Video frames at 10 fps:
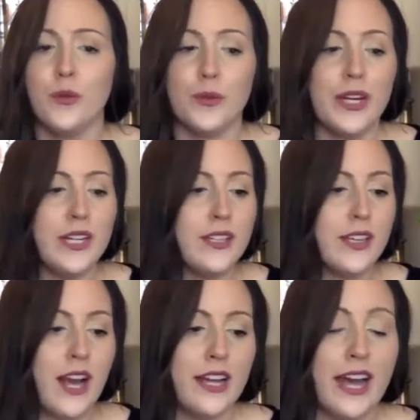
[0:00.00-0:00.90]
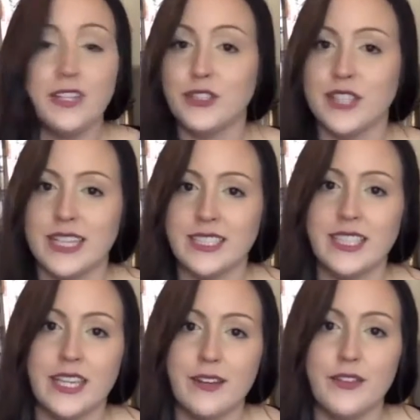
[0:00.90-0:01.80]
read the kind of exercises
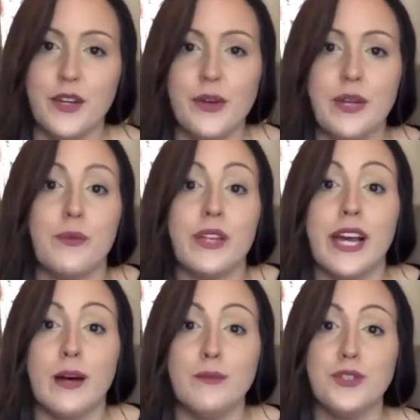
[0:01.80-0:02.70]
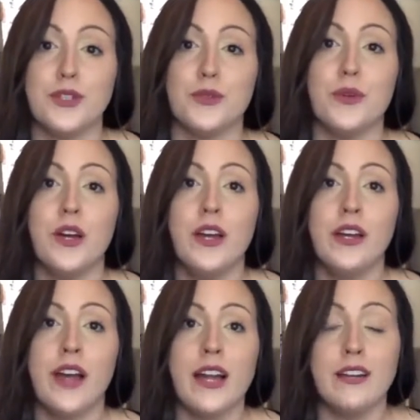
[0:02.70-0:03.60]
they give you, and it really helps you
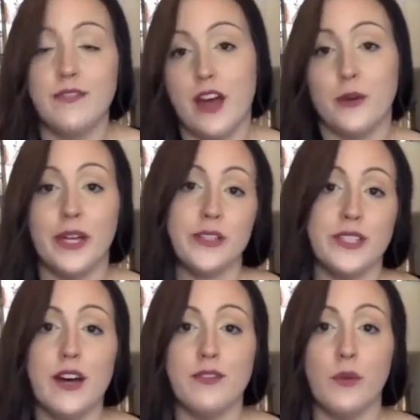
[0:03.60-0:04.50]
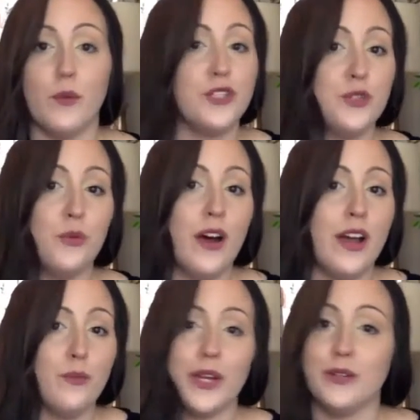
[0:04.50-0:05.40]
kind of evaluate yourself and what you want
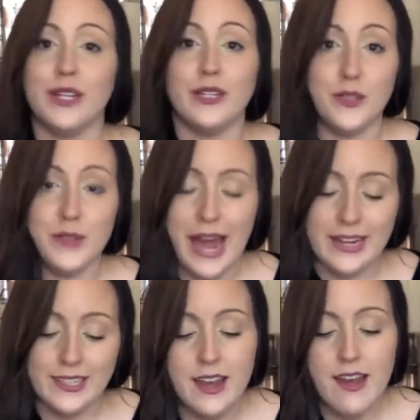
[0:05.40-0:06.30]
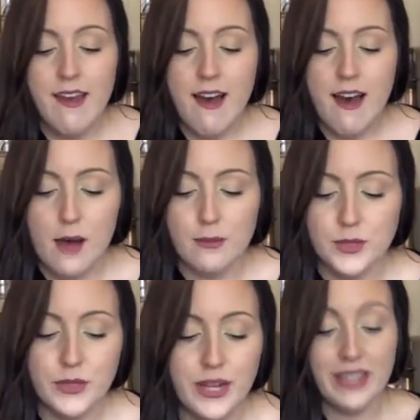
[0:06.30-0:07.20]
and what you need to do next.
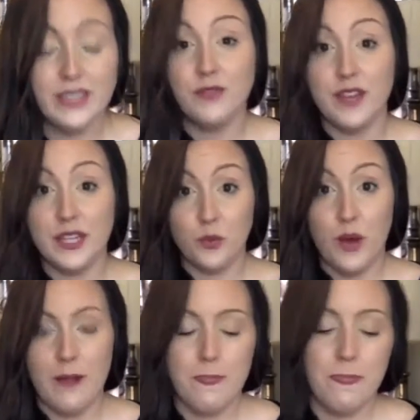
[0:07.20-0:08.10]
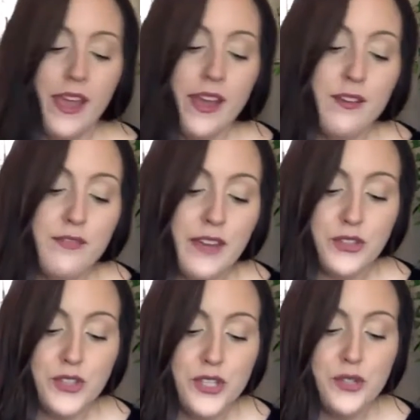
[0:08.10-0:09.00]
So yeah, that's phase 1.
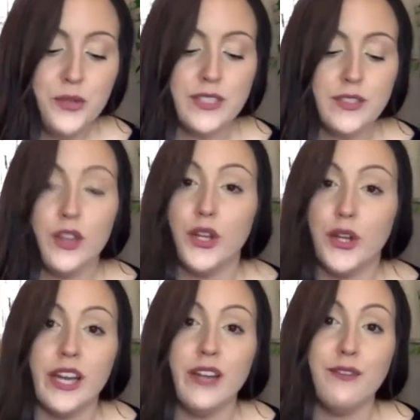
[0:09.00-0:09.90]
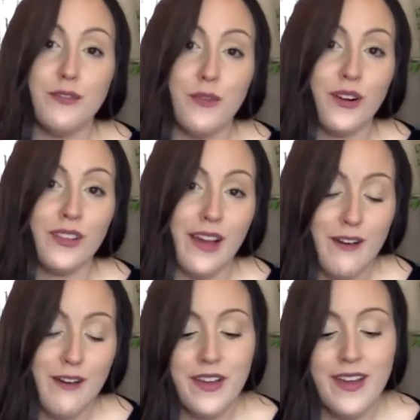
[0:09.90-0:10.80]
Phase 2 is looking for love.